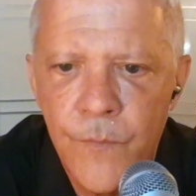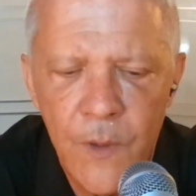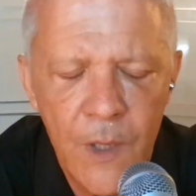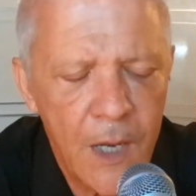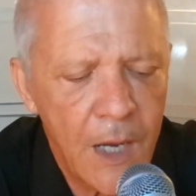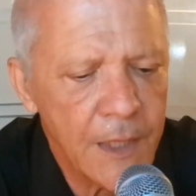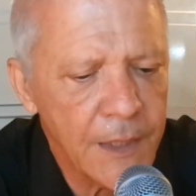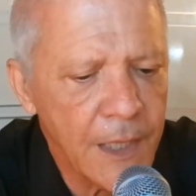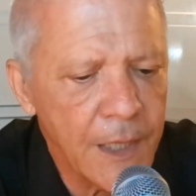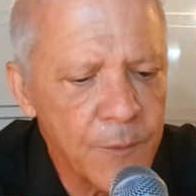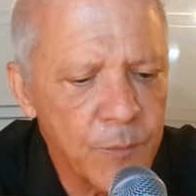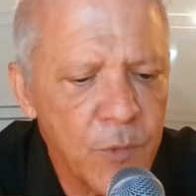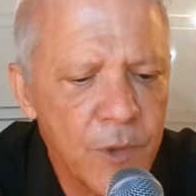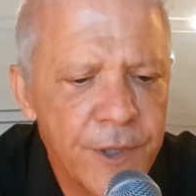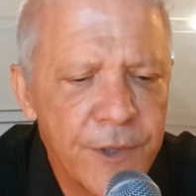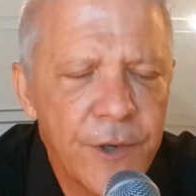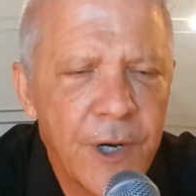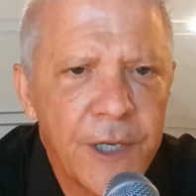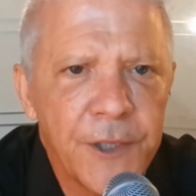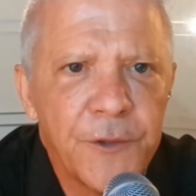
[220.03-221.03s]
I
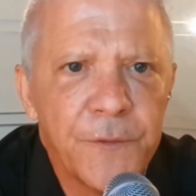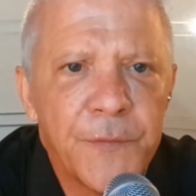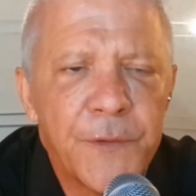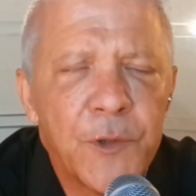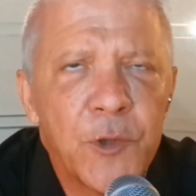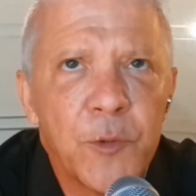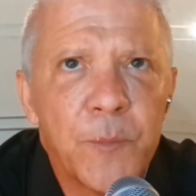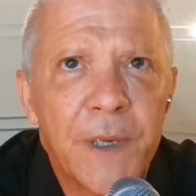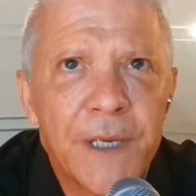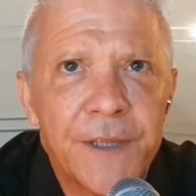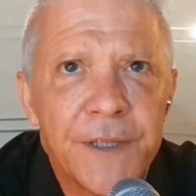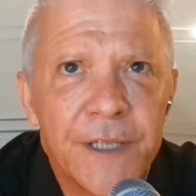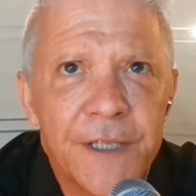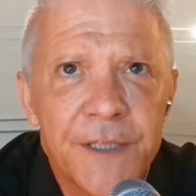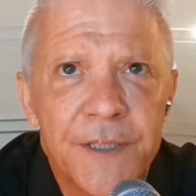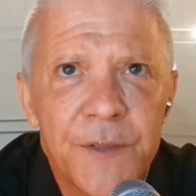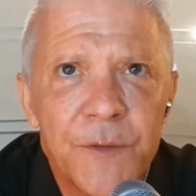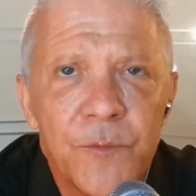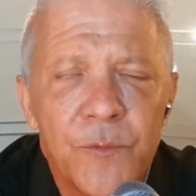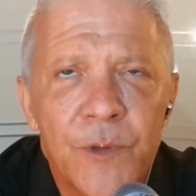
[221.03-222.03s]
wonder how you feel about
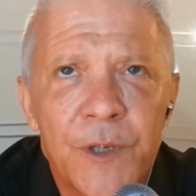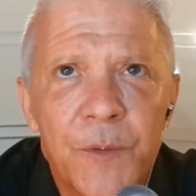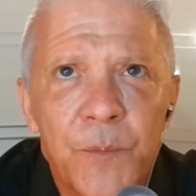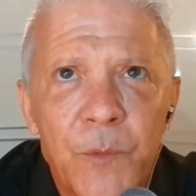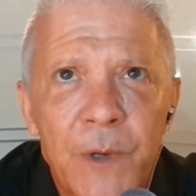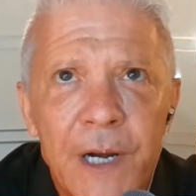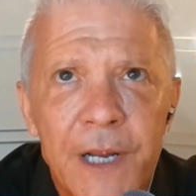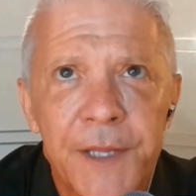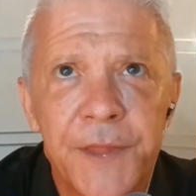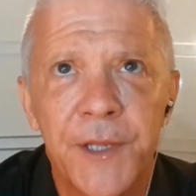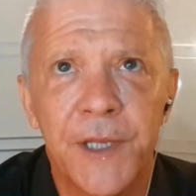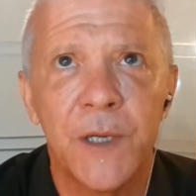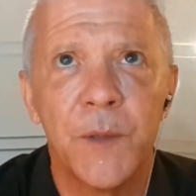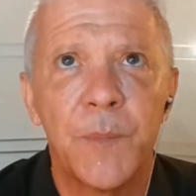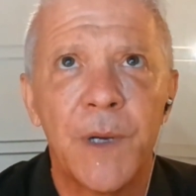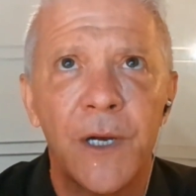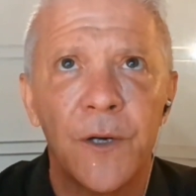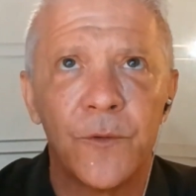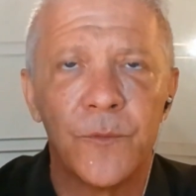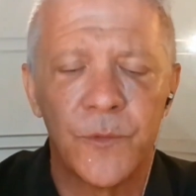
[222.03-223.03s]
this when I think
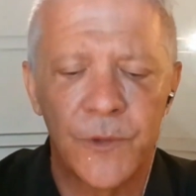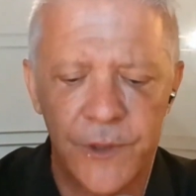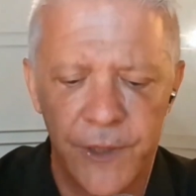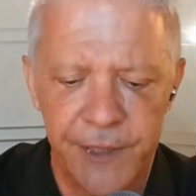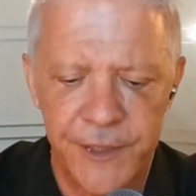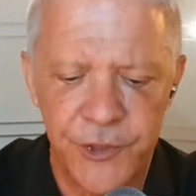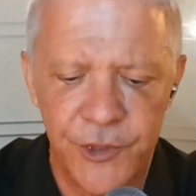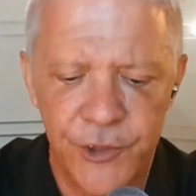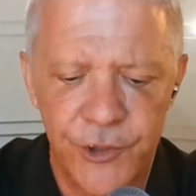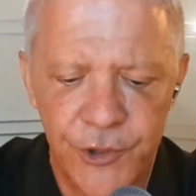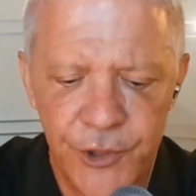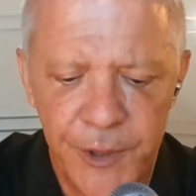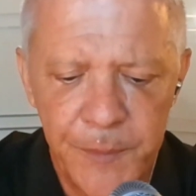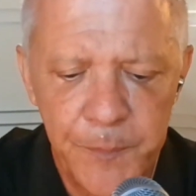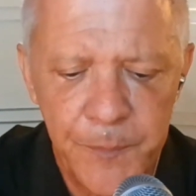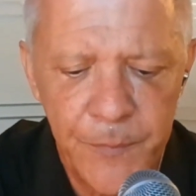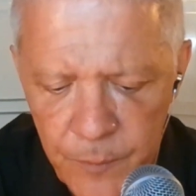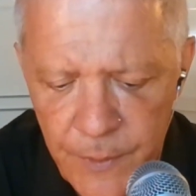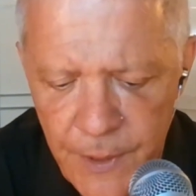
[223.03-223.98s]
about relationship.